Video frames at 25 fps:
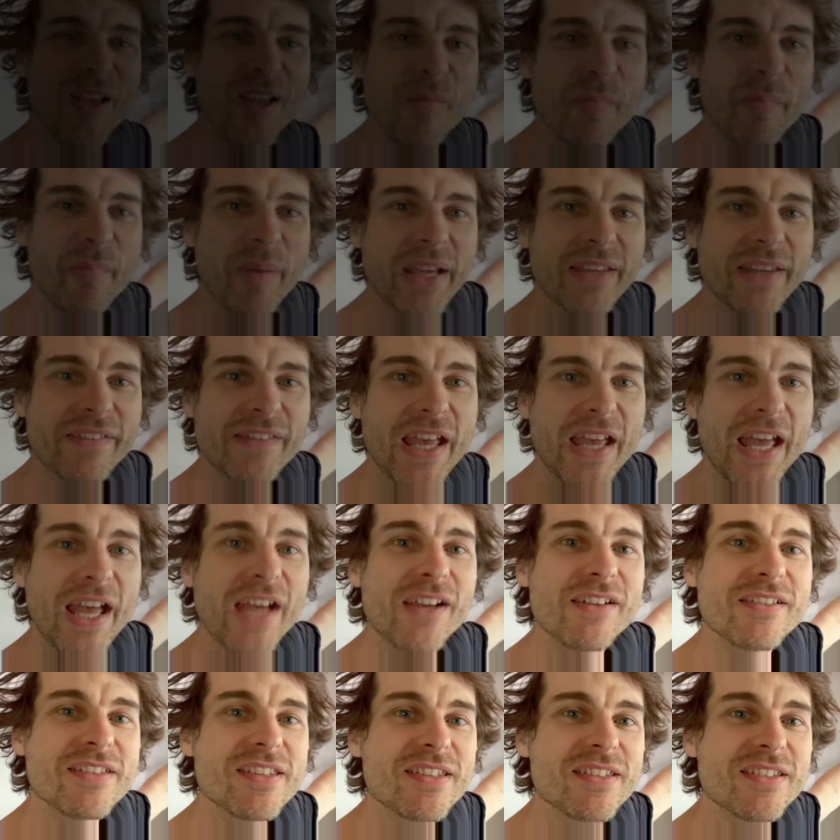back in the
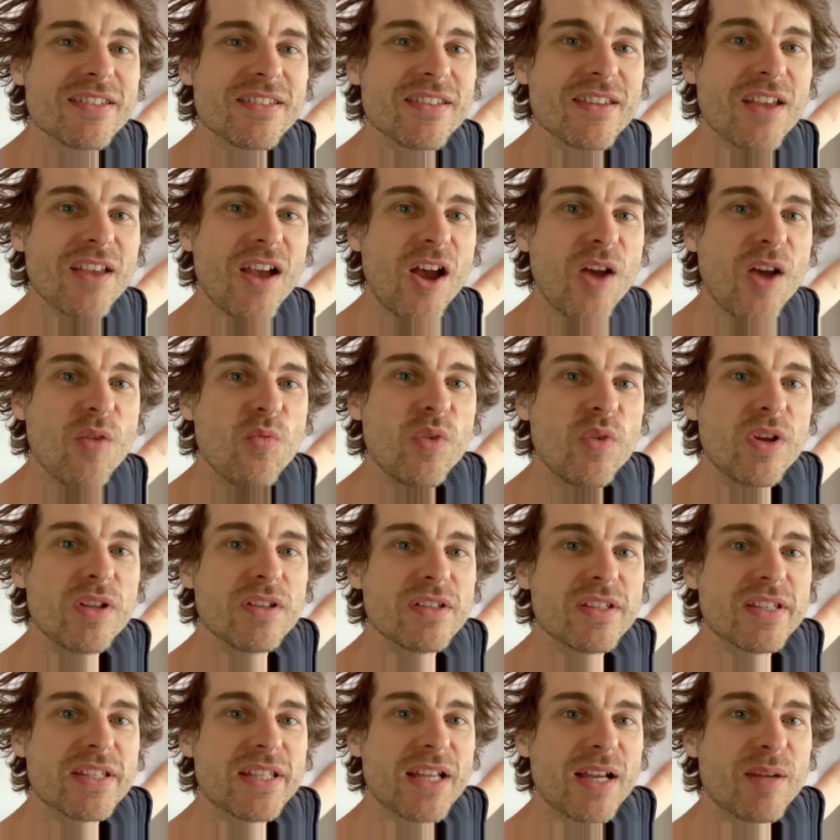house. I will
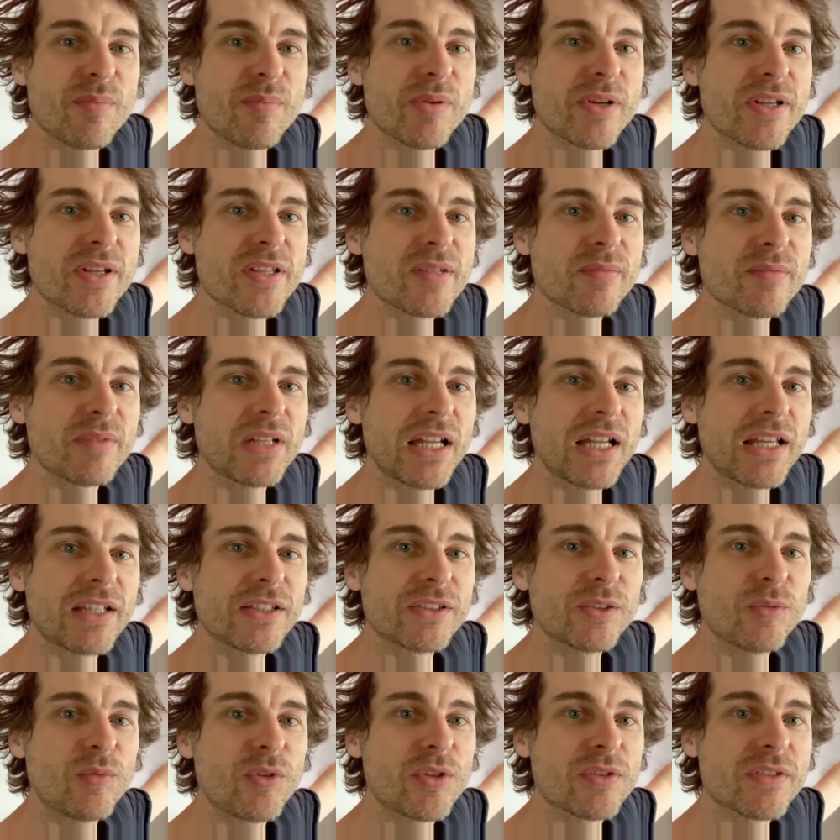start putting some clay on
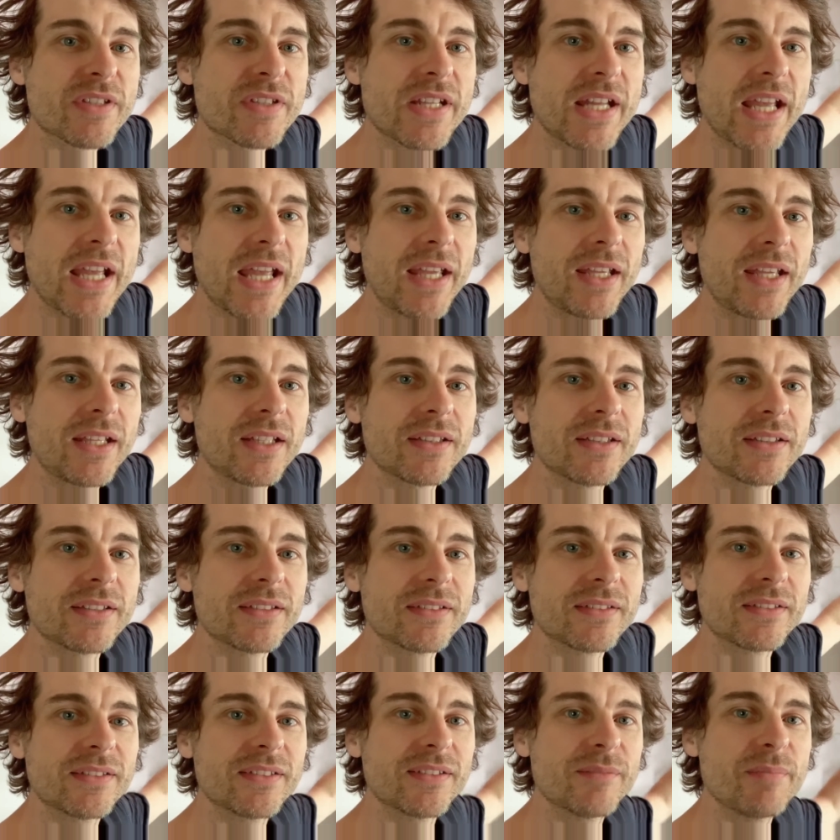the wall today.
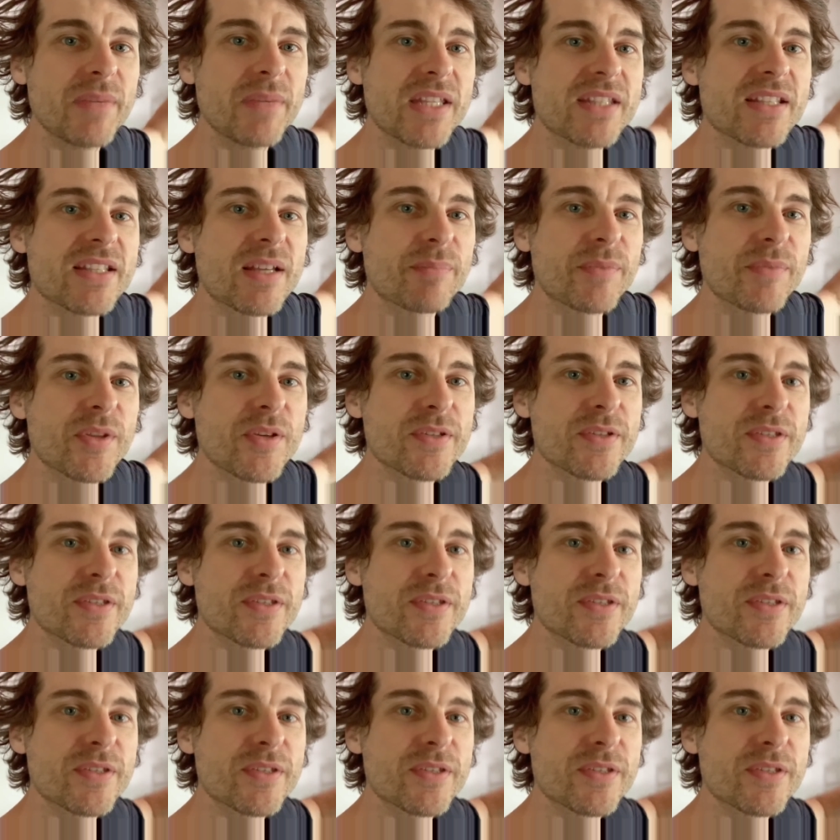Mixed up those